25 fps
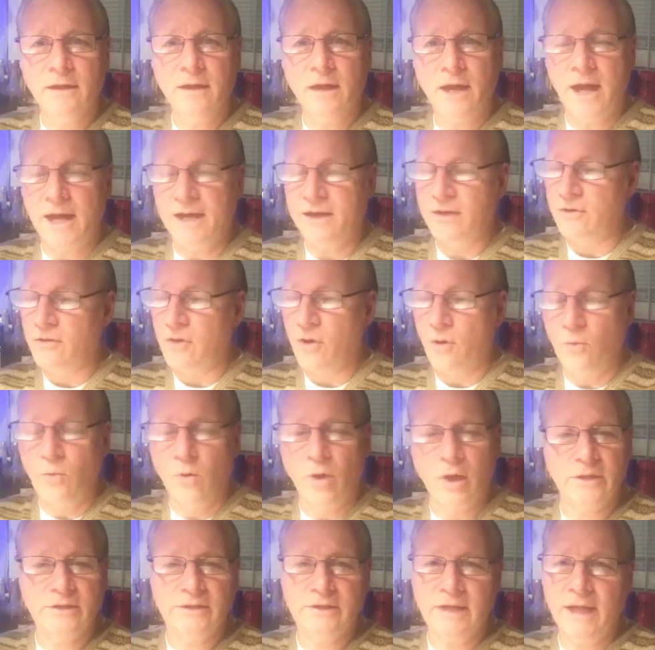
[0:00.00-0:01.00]
I don't know
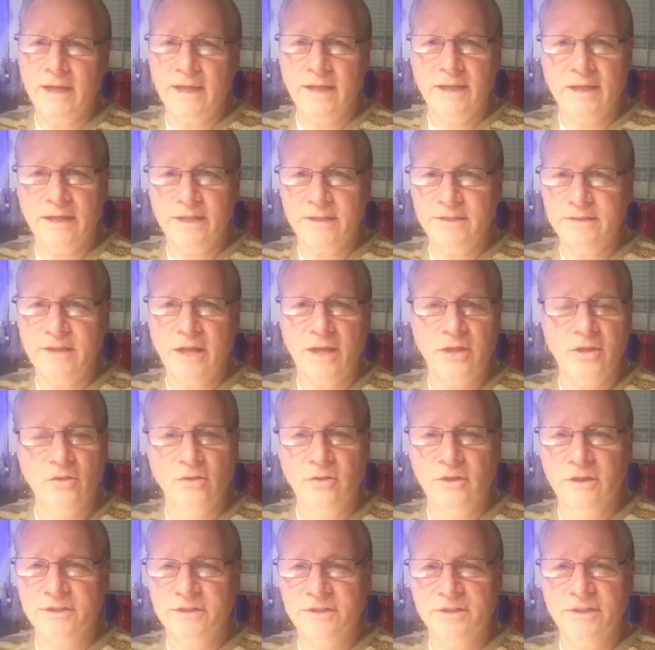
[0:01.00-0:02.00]
what date it is that you're
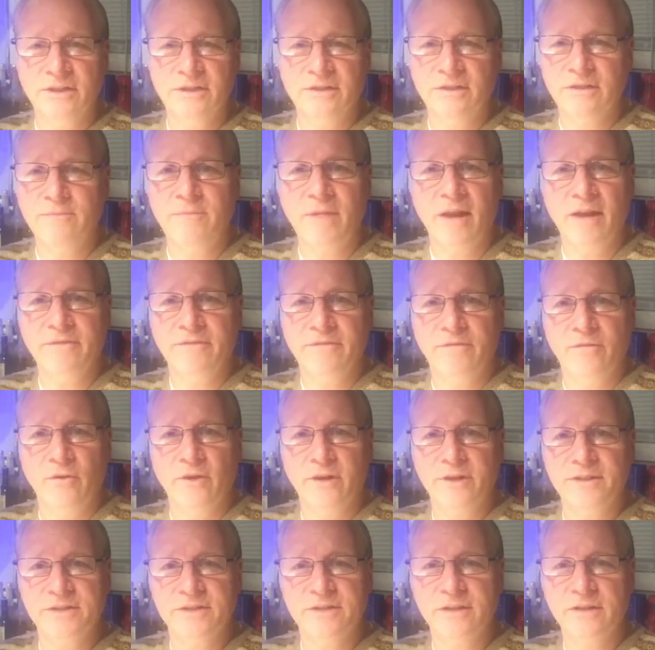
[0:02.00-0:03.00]
listening to my
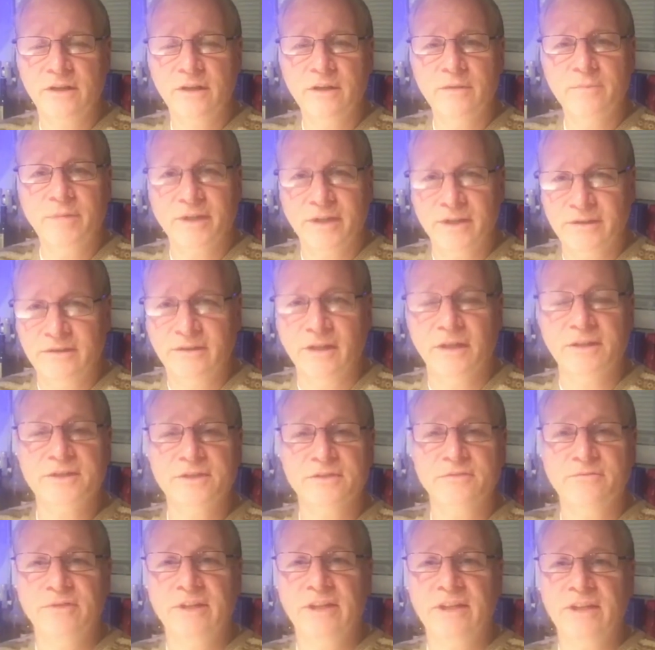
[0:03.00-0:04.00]
voice, but it
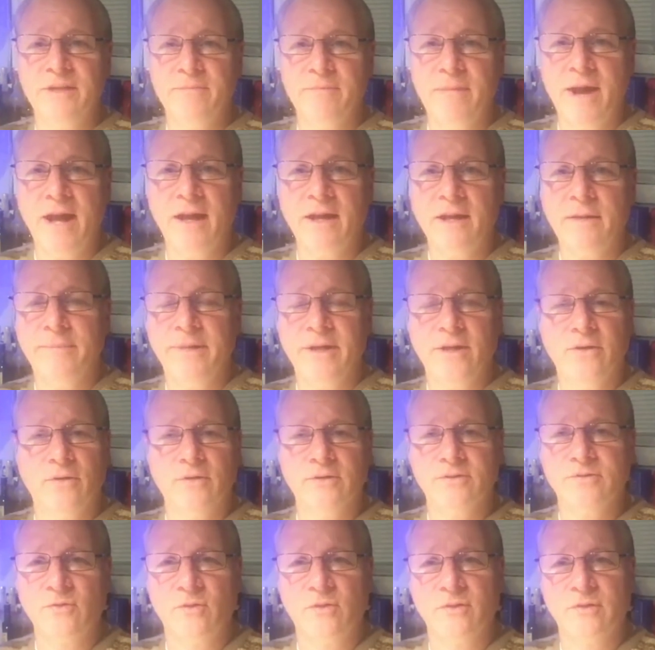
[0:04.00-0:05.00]
doesn't really matter
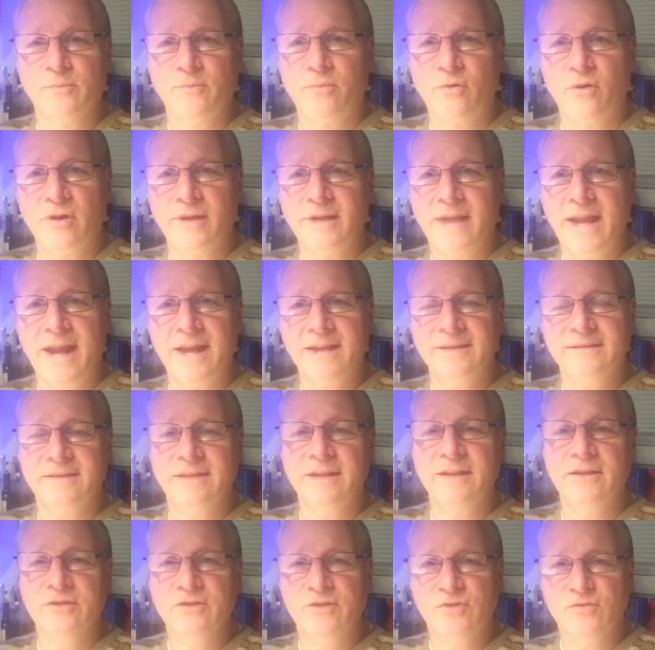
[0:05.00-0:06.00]
because all the
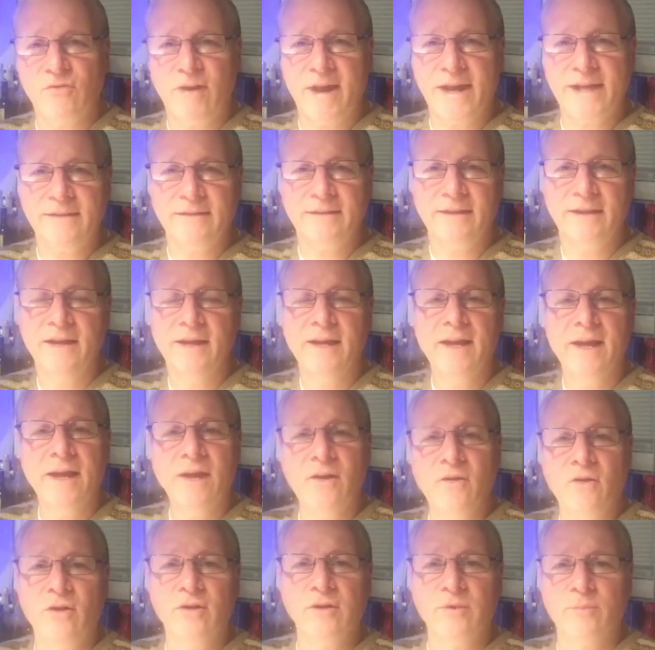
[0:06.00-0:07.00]
broadcasting is great
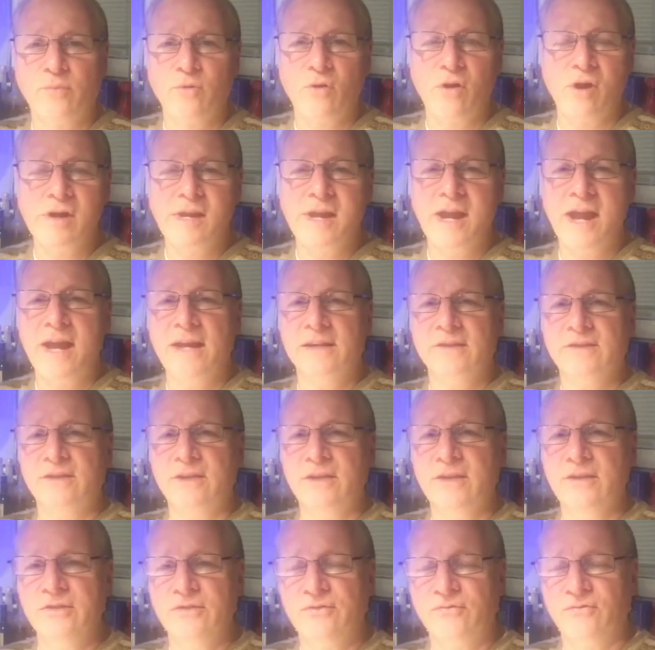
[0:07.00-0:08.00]
and all the broadcasting
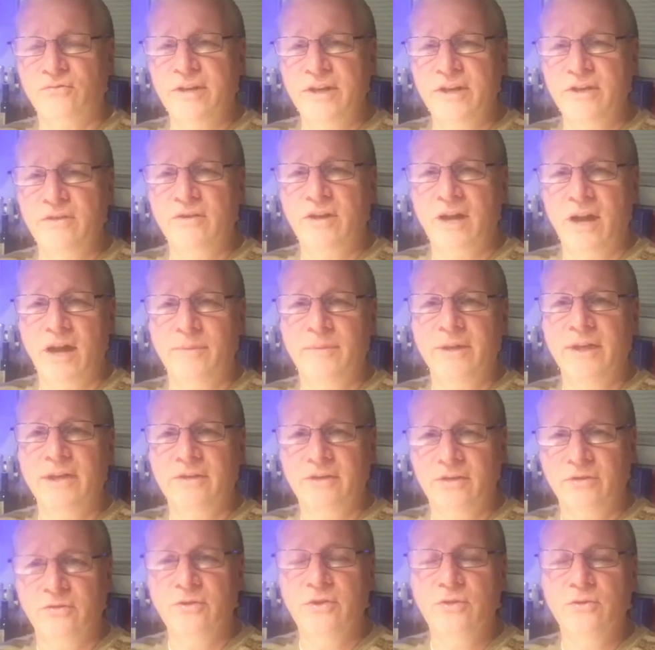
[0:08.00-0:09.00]
is real, coming
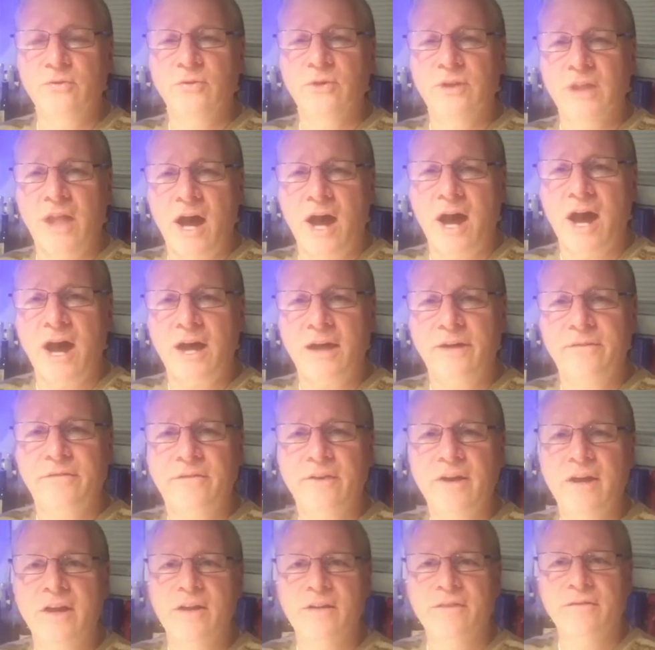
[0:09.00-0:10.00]
to you live
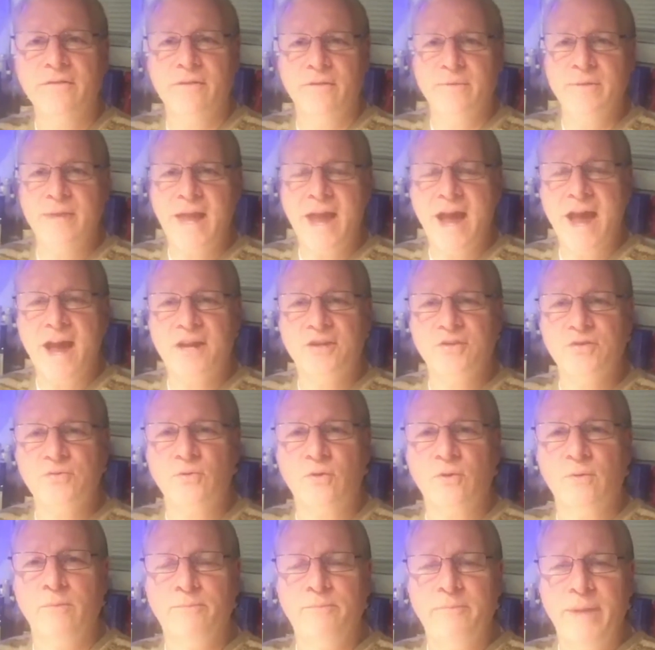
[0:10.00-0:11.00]
from the
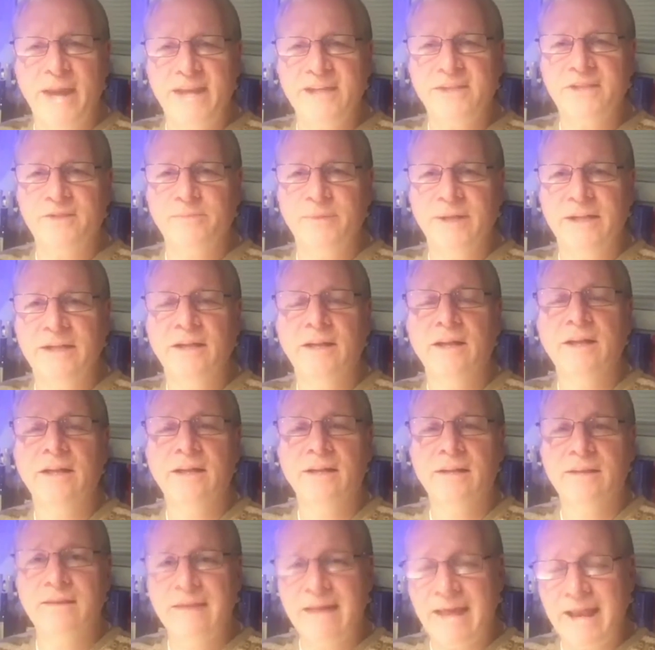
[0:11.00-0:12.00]
actual basement
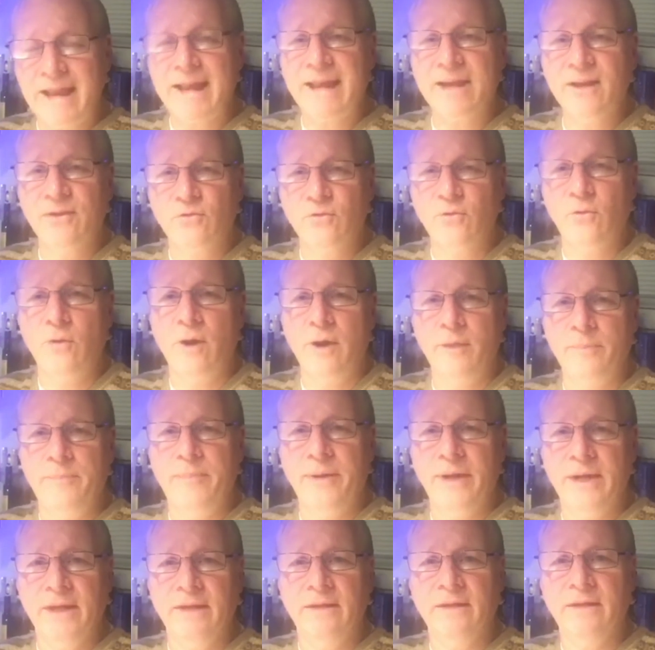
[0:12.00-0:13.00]
that I grew up
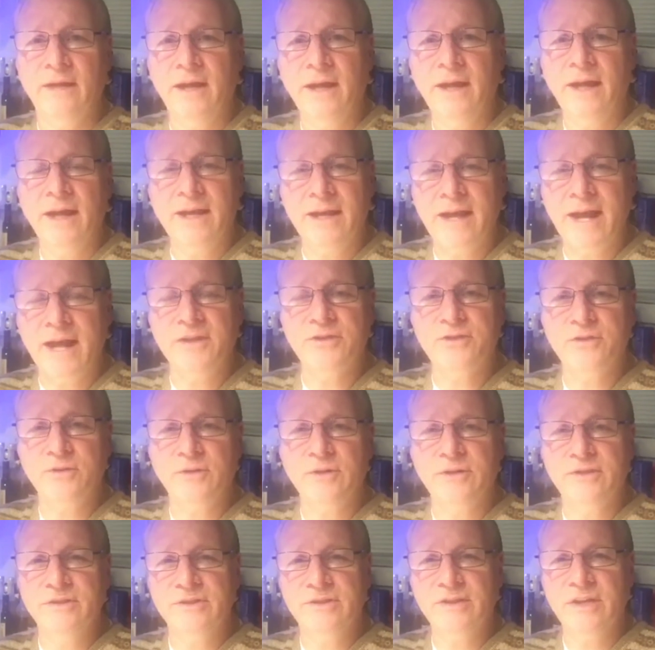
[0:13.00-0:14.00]
in. And as you
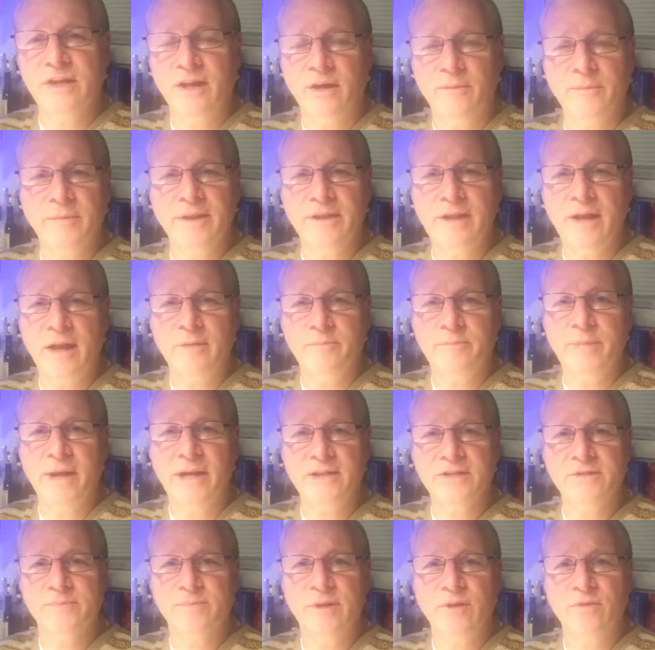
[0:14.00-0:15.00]
can see, I'm in that
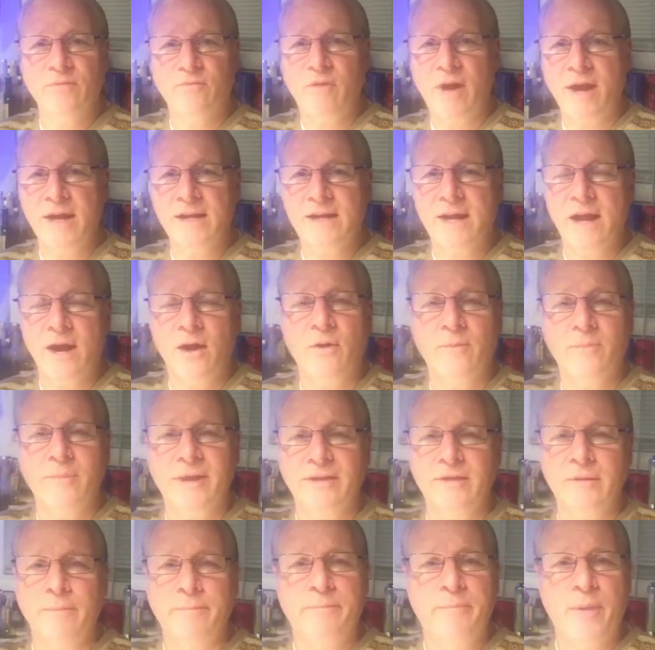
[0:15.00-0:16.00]
basement right now. I'm
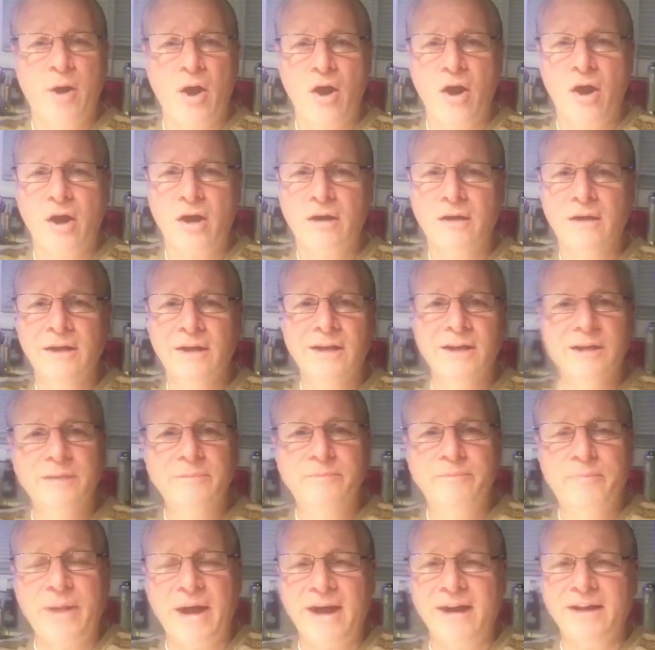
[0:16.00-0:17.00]
at the bar,
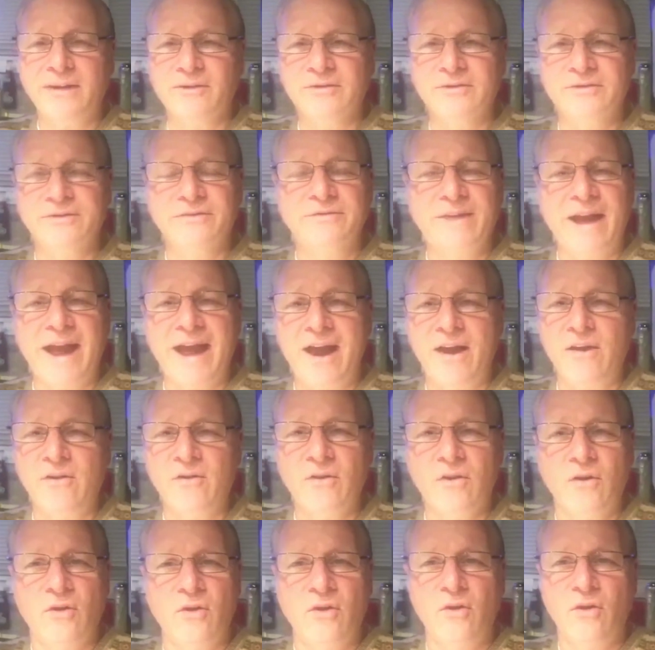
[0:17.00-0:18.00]
bottles of
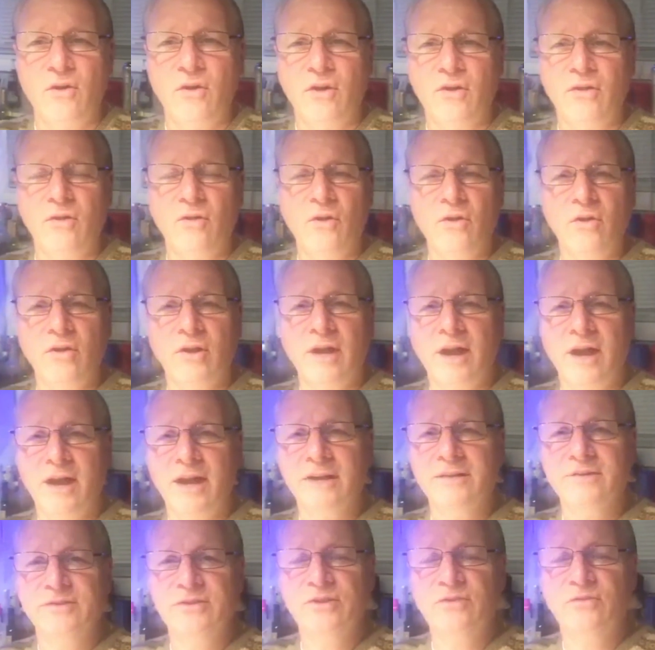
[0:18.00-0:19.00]
alcohol, all
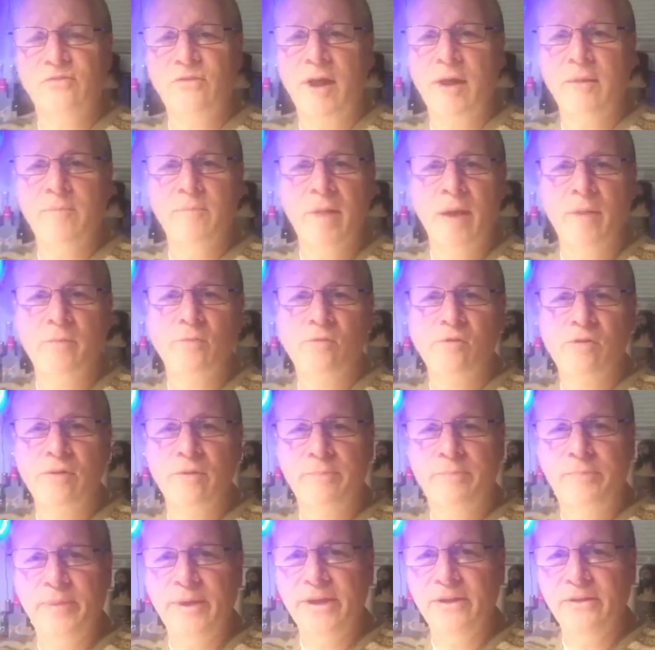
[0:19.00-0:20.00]
kinds of great
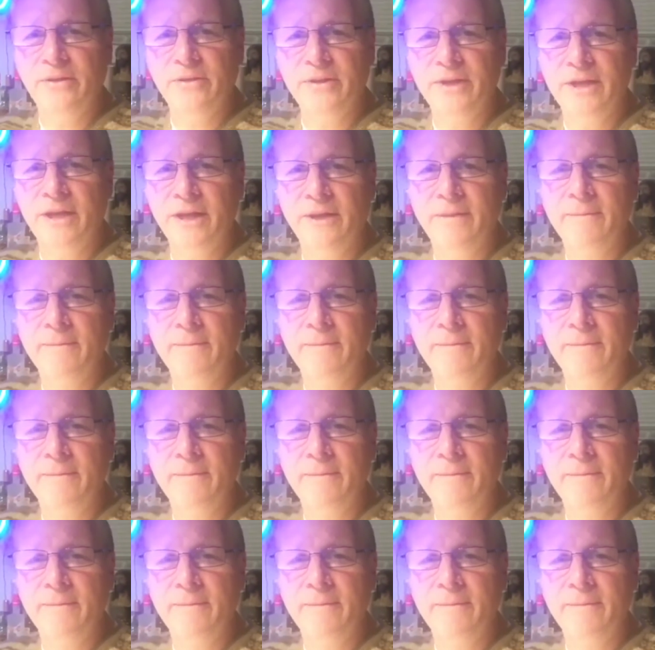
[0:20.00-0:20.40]
memorabilia.